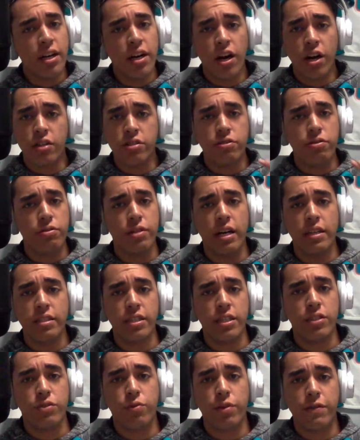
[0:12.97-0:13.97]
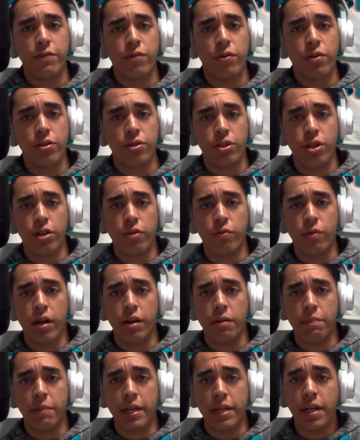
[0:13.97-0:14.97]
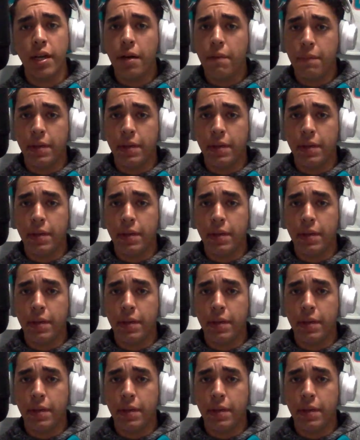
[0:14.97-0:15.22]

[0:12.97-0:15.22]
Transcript: our 2024 third round pick,